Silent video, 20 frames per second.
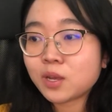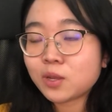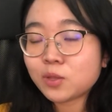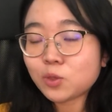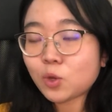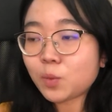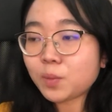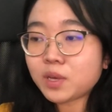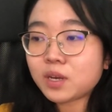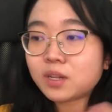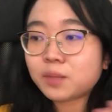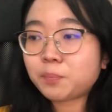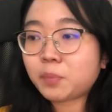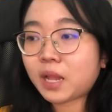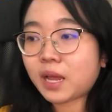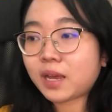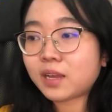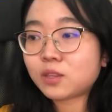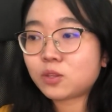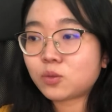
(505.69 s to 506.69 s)
Don't be
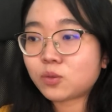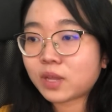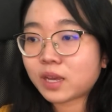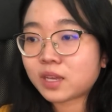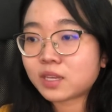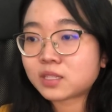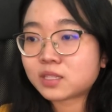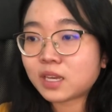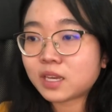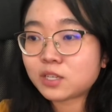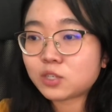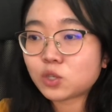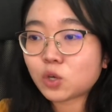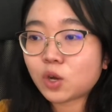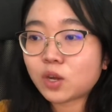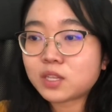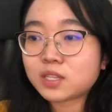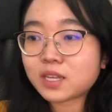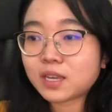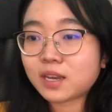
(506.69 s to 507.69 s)
applying to like St.
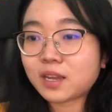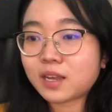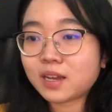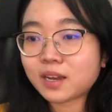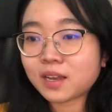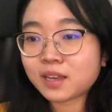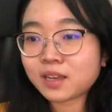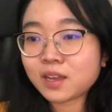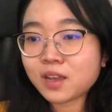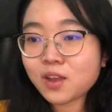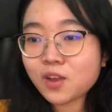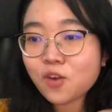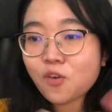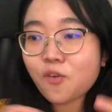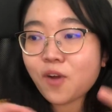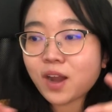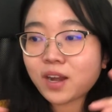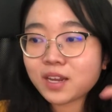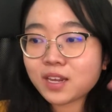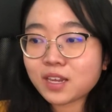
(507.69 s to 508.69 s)
John's and then like
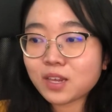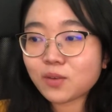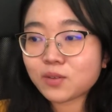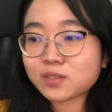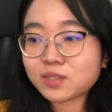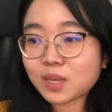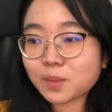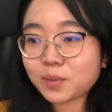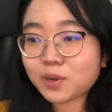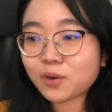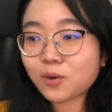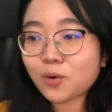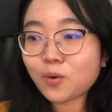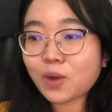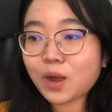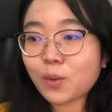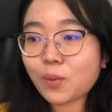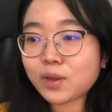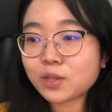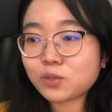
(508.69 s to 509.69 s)
running in your statement, oh,
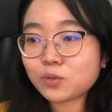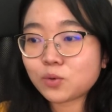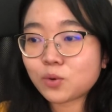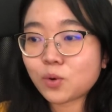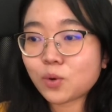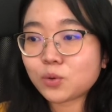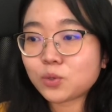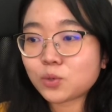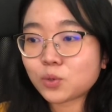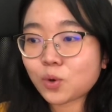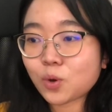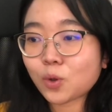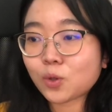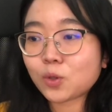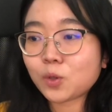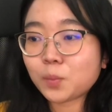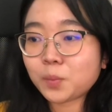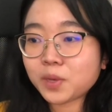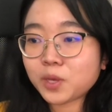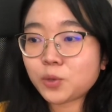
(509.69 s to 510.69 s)
I want to go to
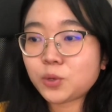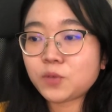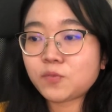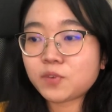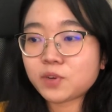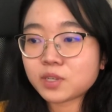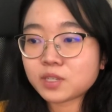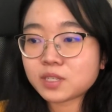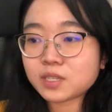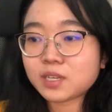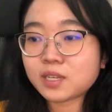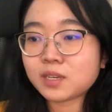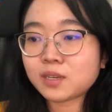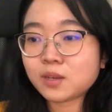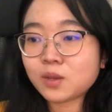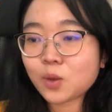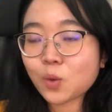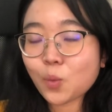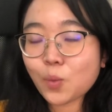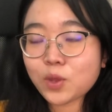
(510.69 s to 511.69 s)
Columbia University,
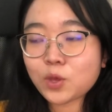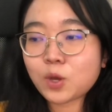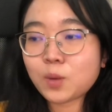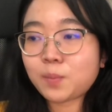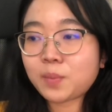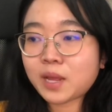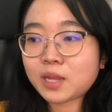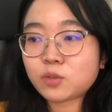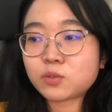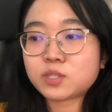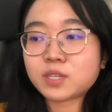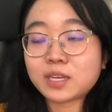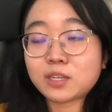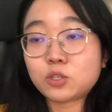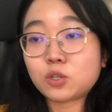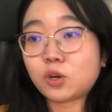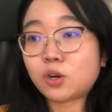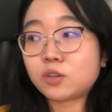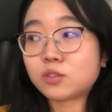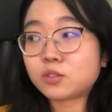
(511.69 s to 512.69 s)
when you're applying to St.
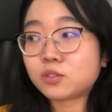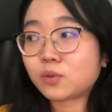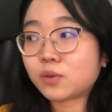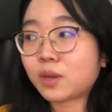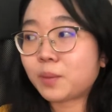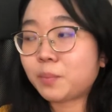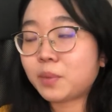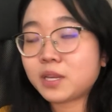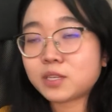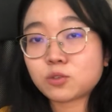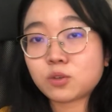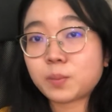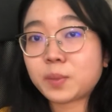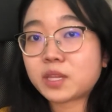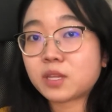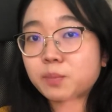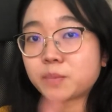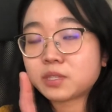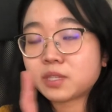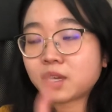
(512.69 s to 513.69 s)
John's. Okay, please don't make
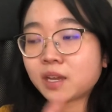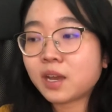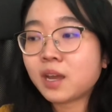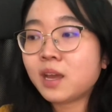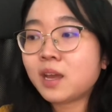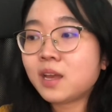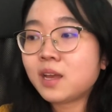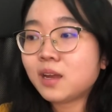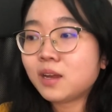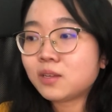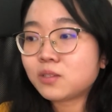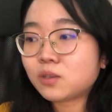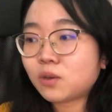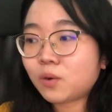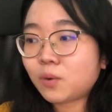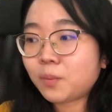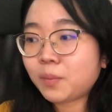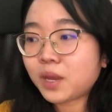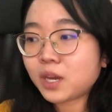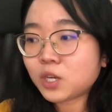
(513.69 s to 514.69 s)
the mistake.
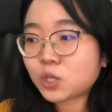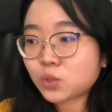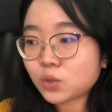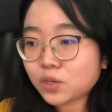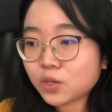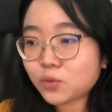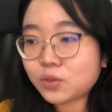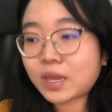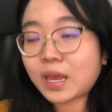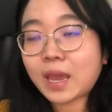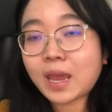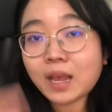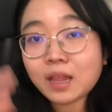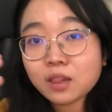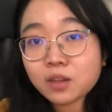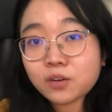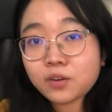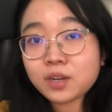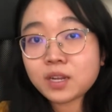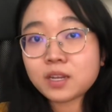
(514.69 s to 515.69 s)
So make sure you
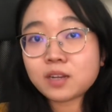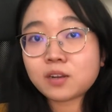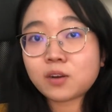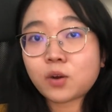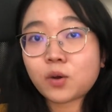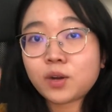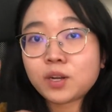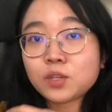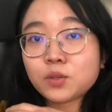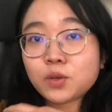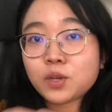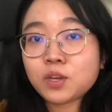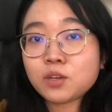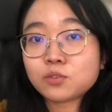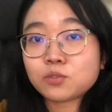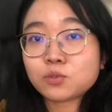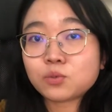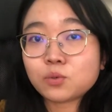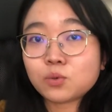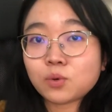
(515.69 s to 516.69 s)
tailor it according to each
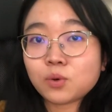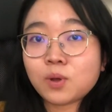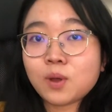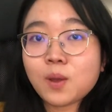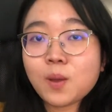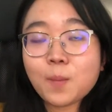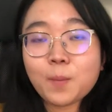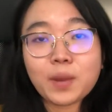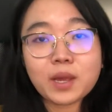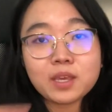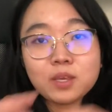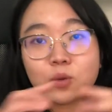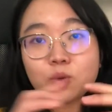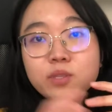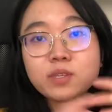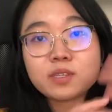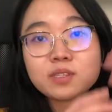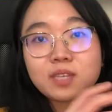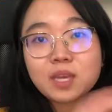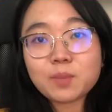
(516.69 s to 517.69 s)
school, but use
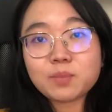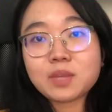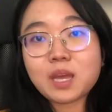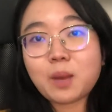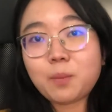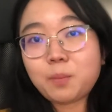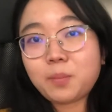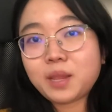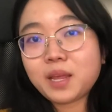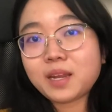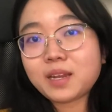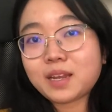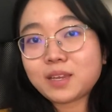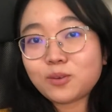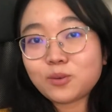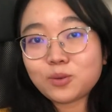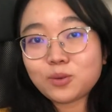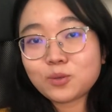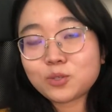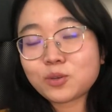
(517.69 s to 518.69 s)
the same template that
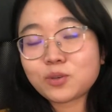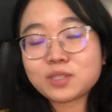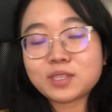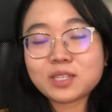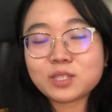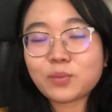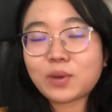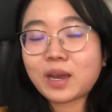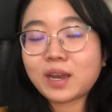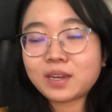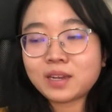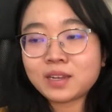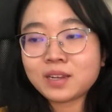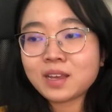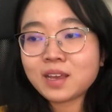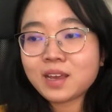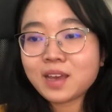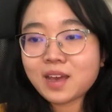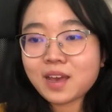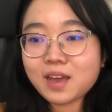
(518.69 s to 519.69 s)
you use, because that's what I did.
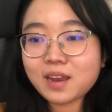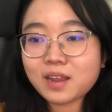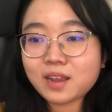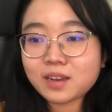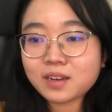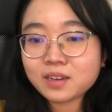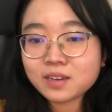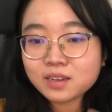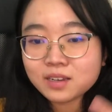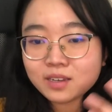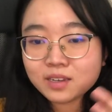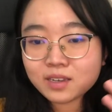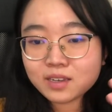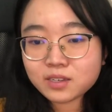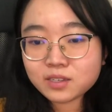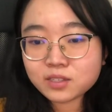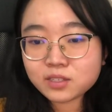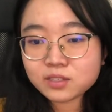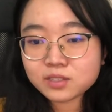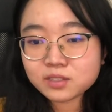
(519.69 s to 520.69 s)
And then it
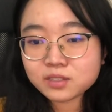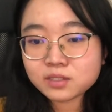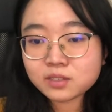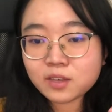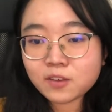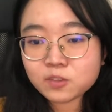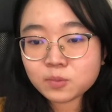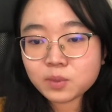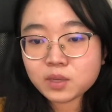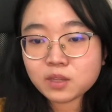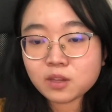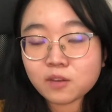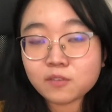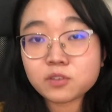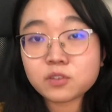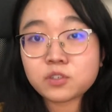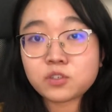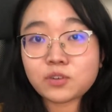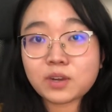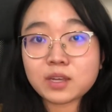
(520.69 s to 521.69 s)
just saves me a lot of
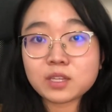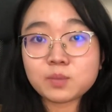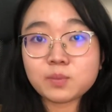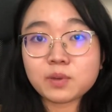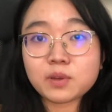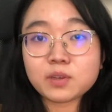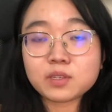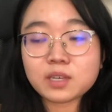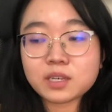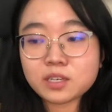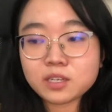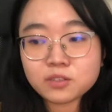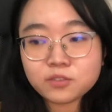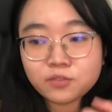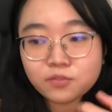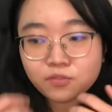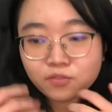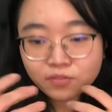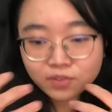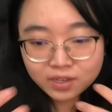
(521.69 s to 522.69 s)
stress, because I just
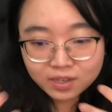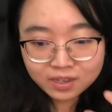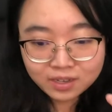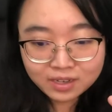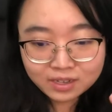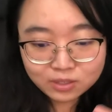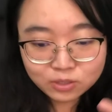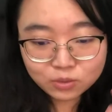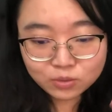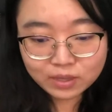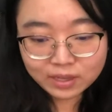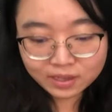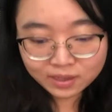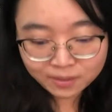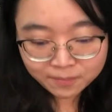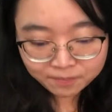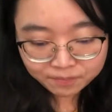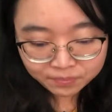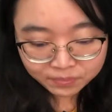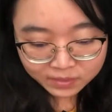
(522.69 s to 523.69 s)
need to like
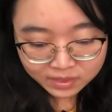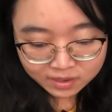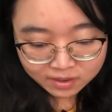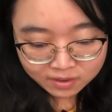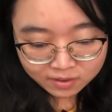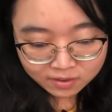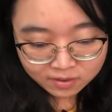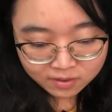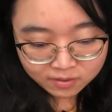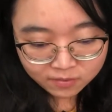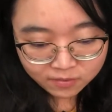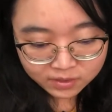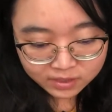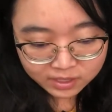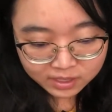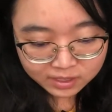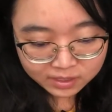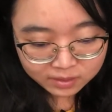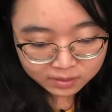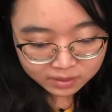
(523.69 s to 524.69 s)

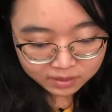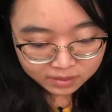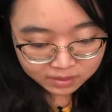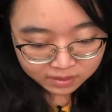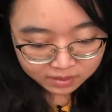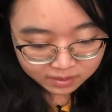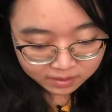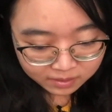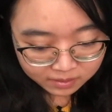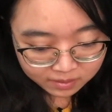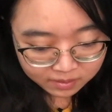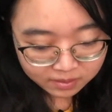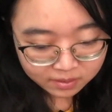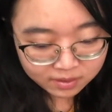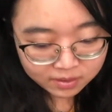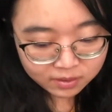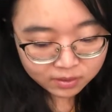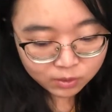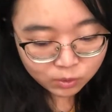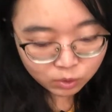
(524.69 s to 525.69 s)
freaking
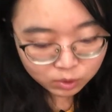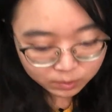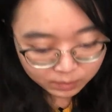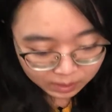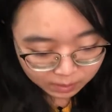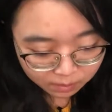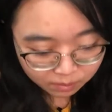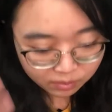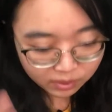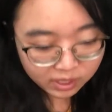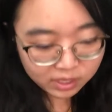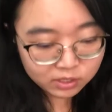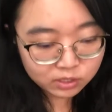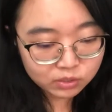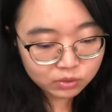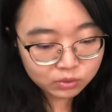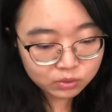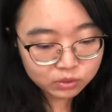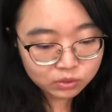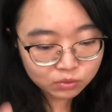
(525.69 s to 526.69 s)
use my brain
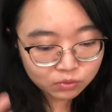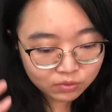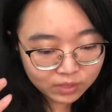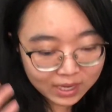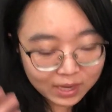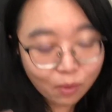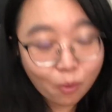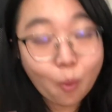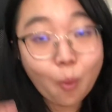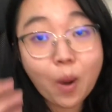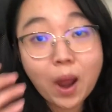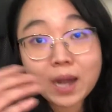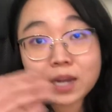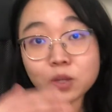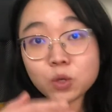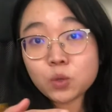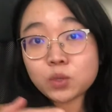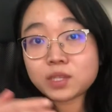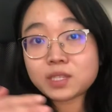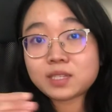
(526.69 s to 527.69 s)
juice to write one
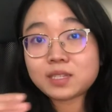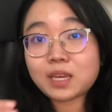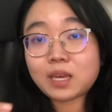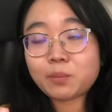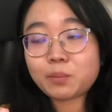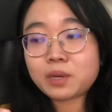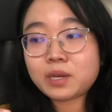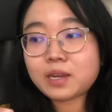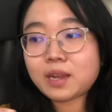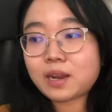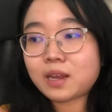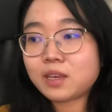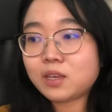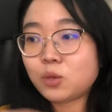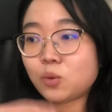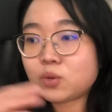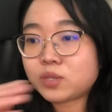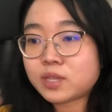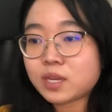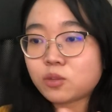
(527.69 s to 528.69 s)
good statement and then
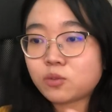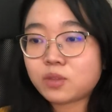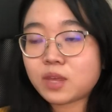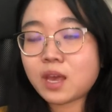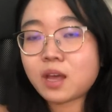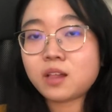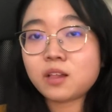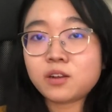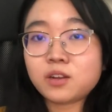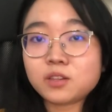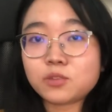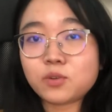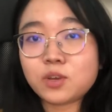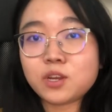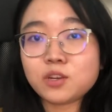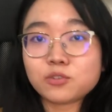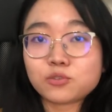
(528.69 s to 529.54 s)
use that to tailor it to each